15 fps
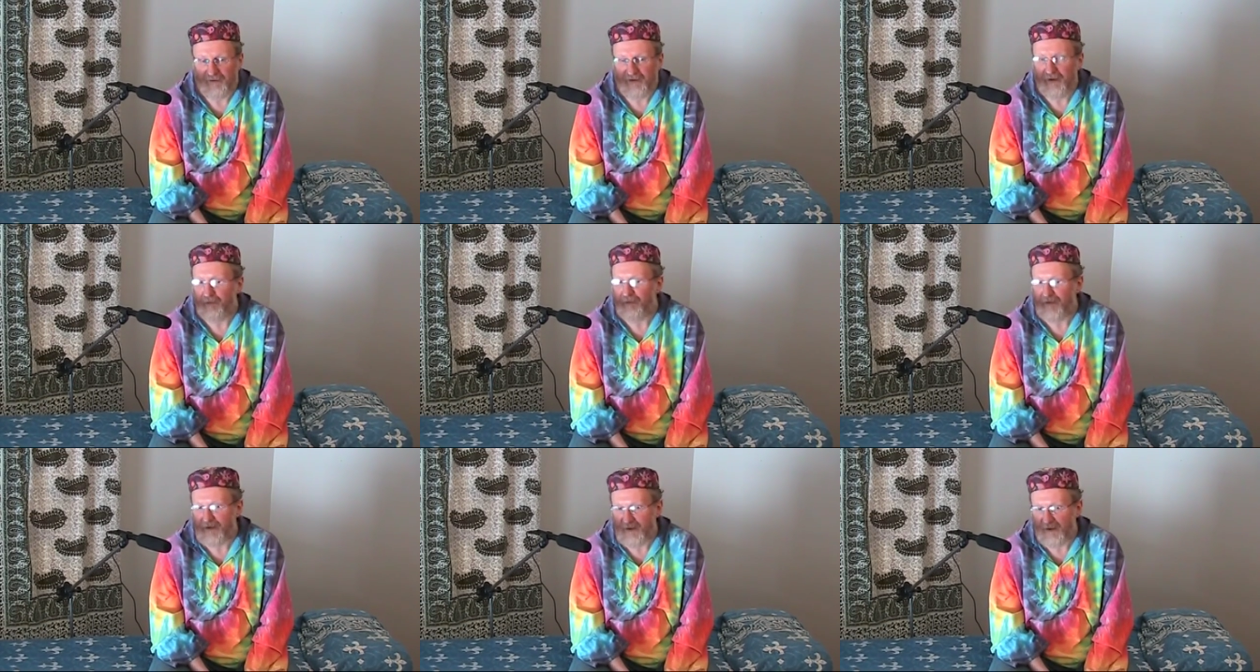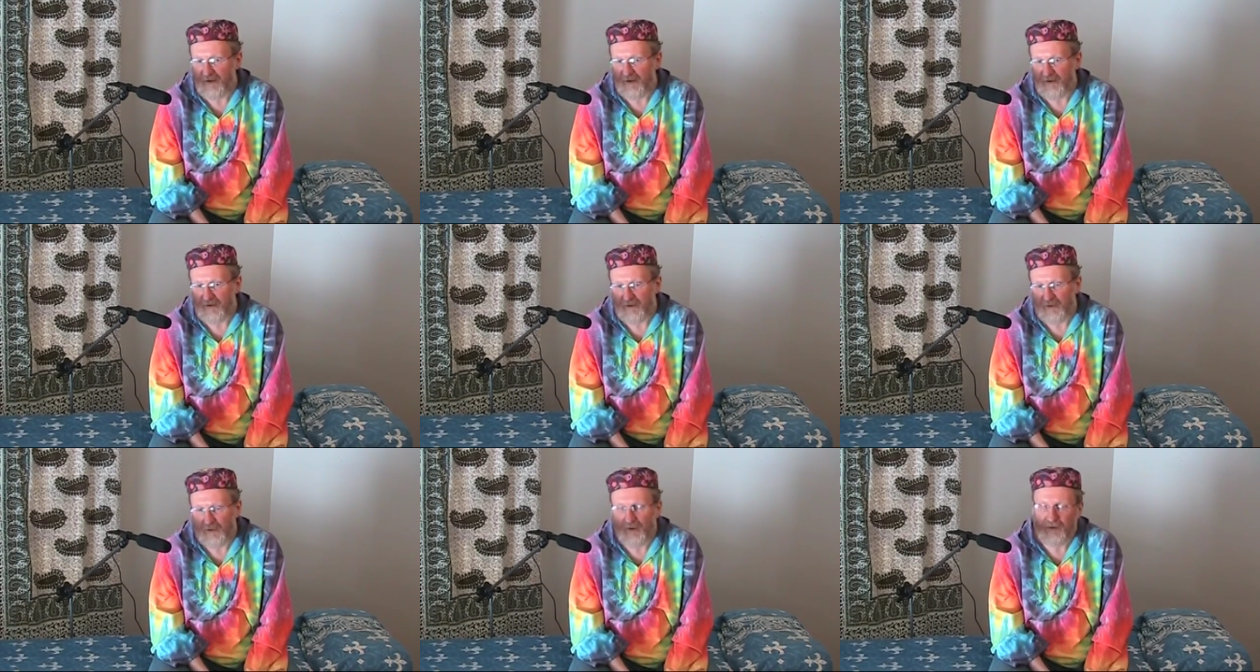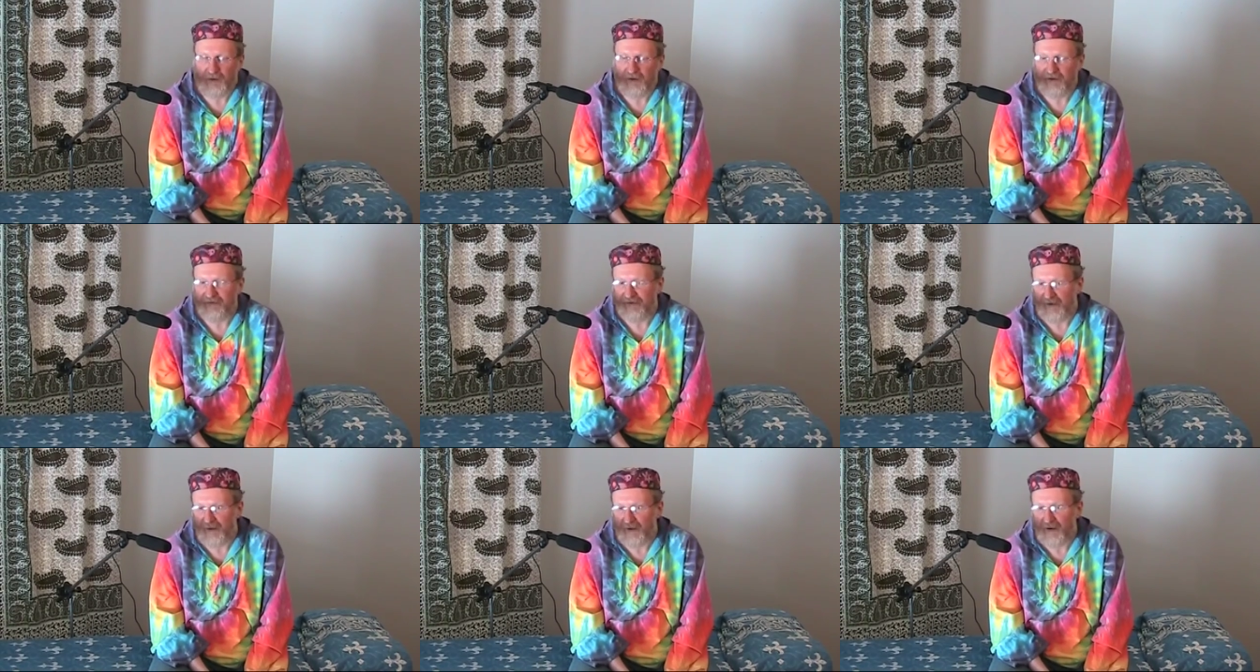They predict, not only
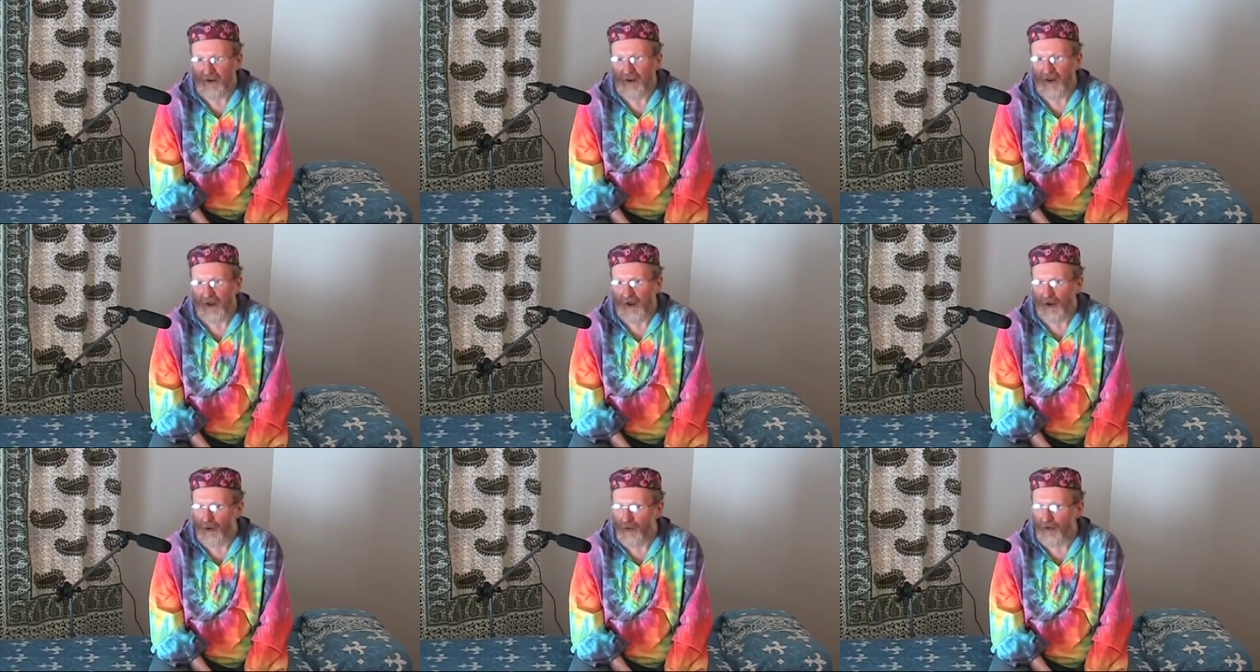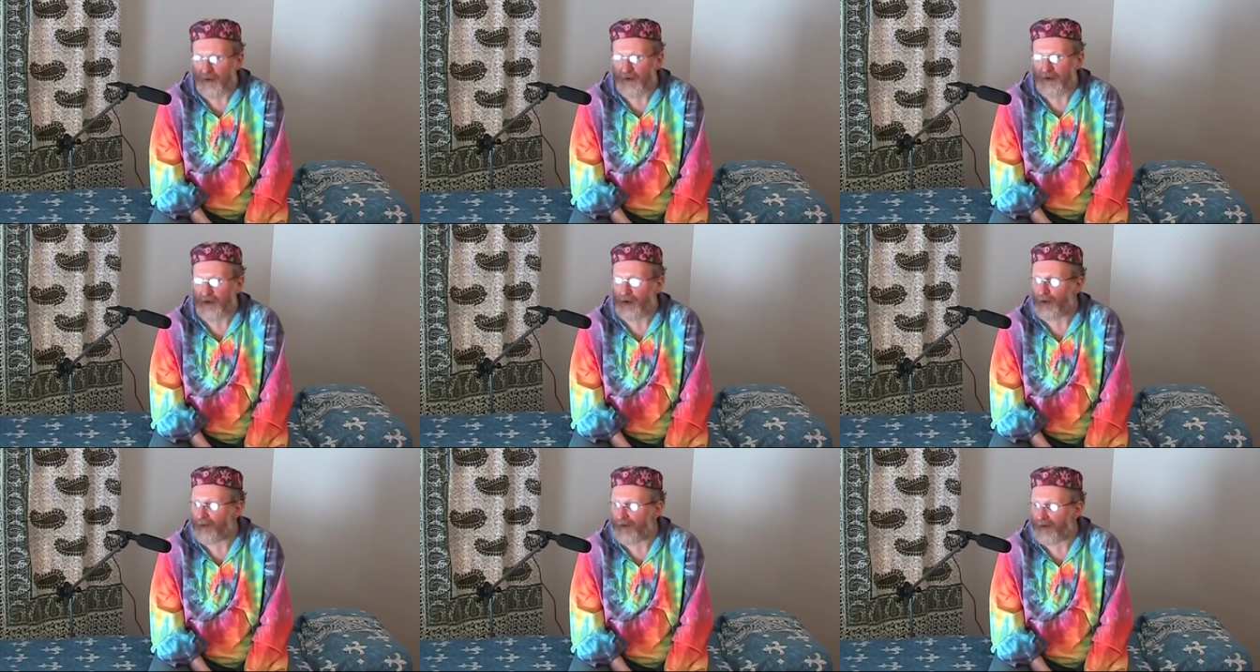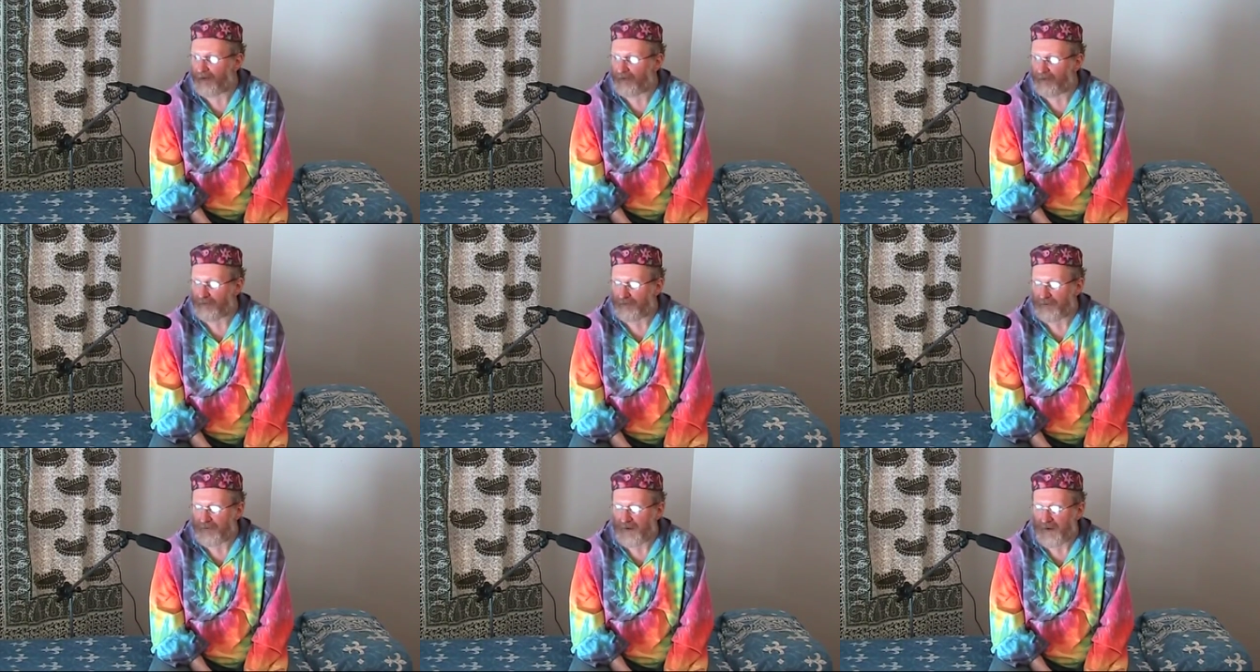they, our human
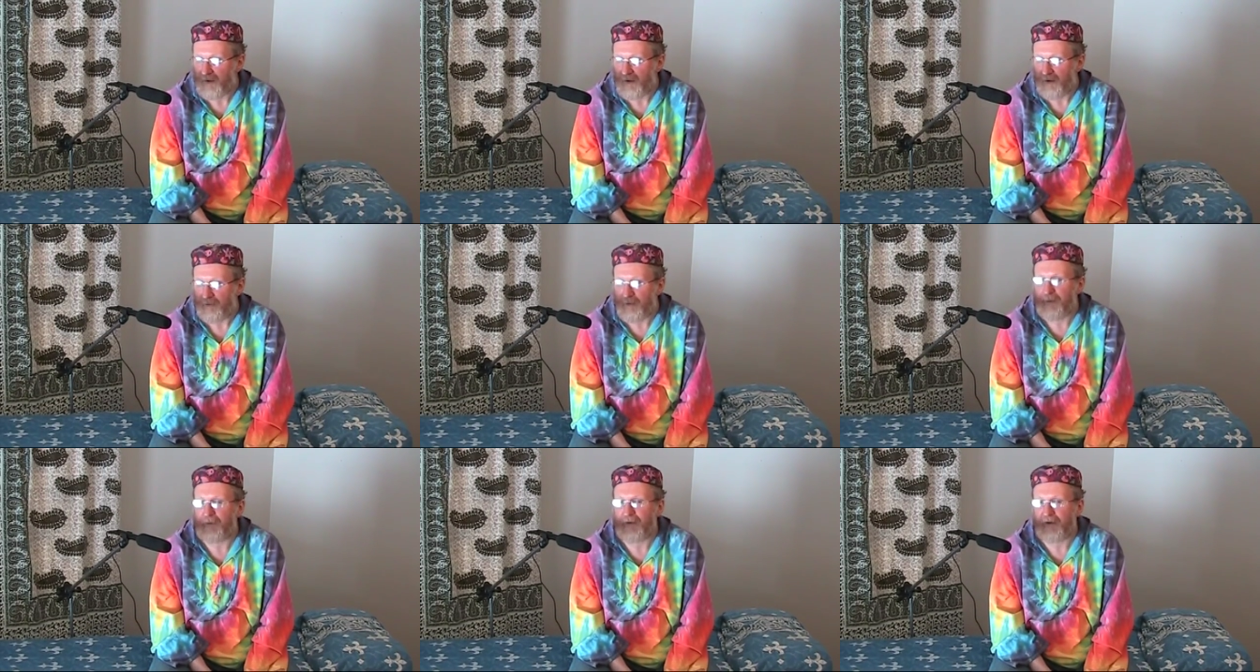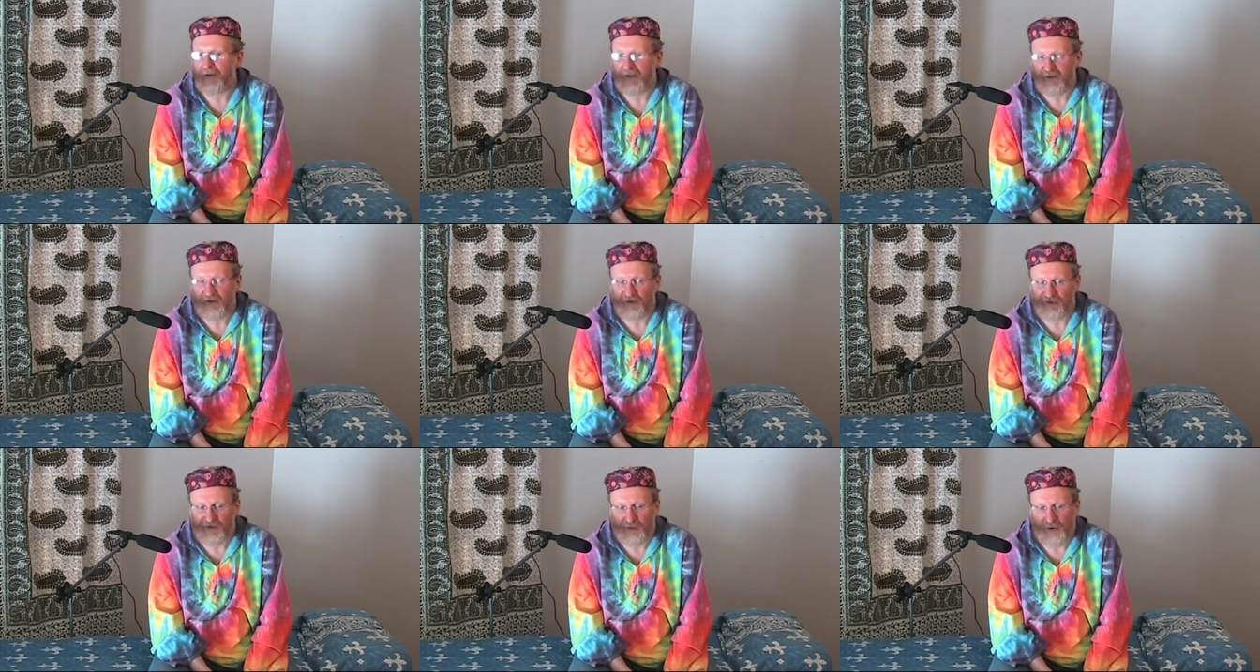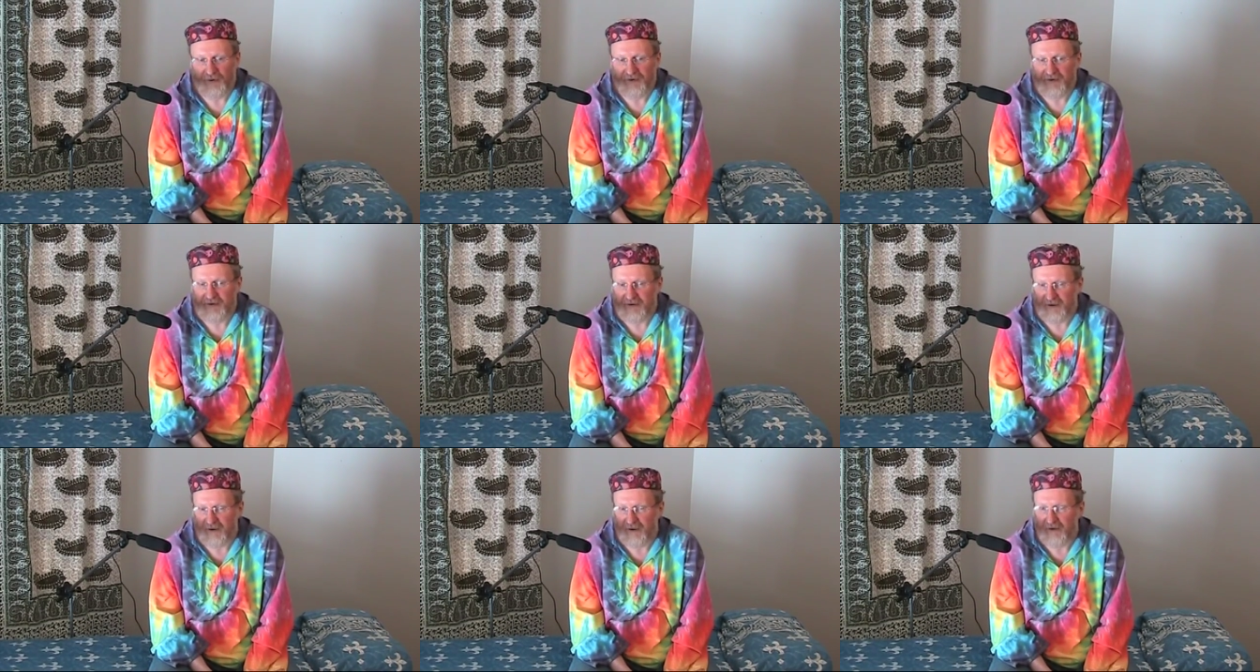people, leaders who
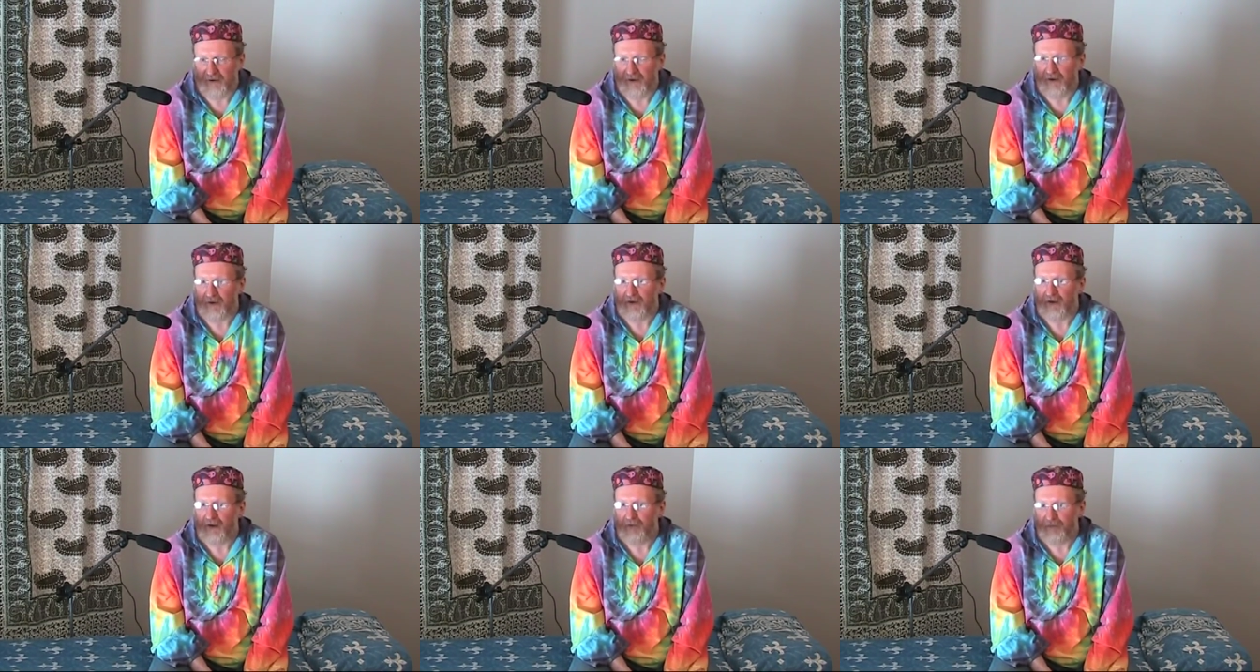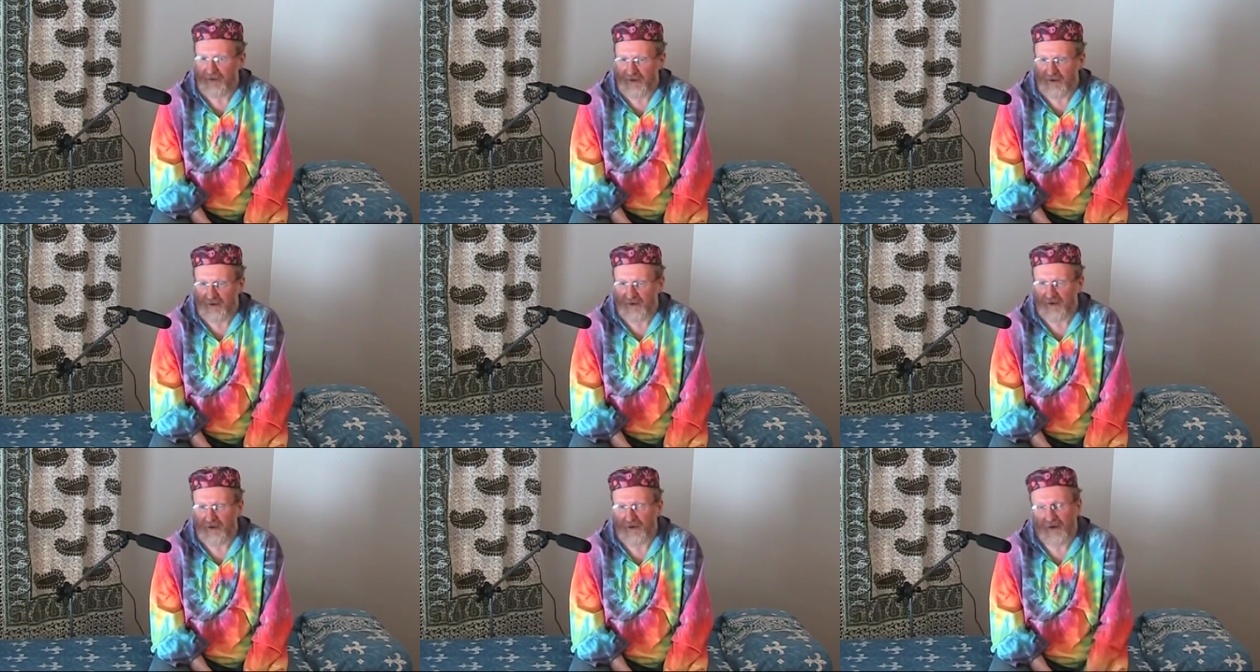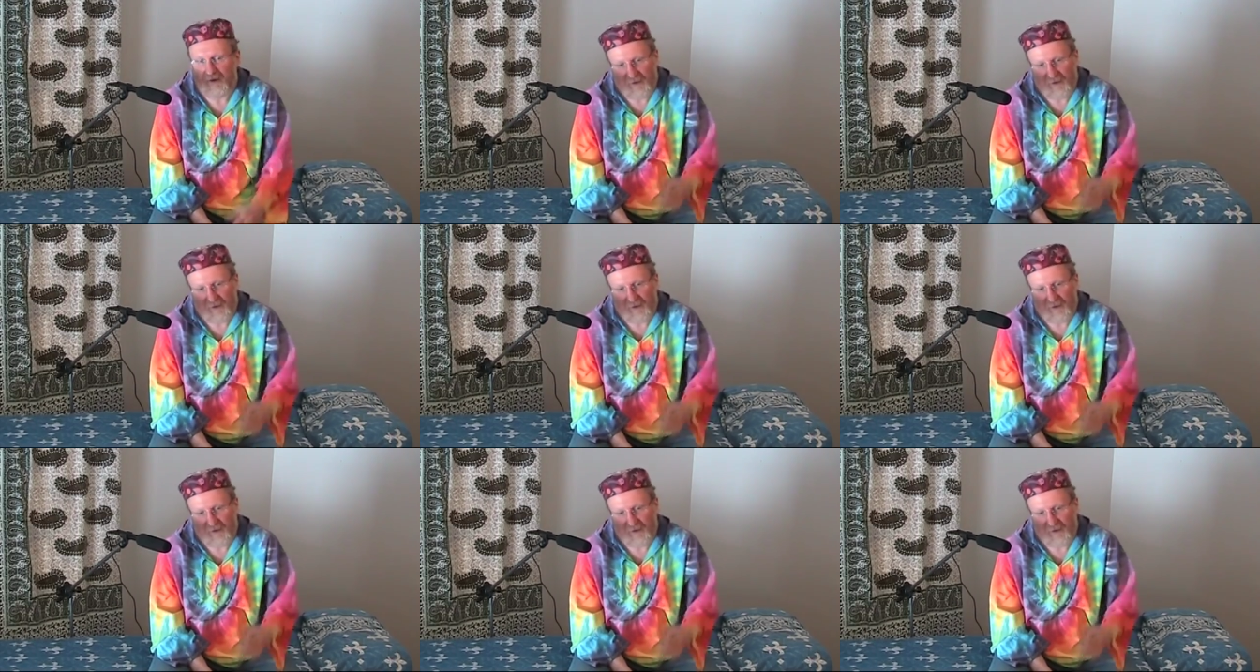understand, they predict that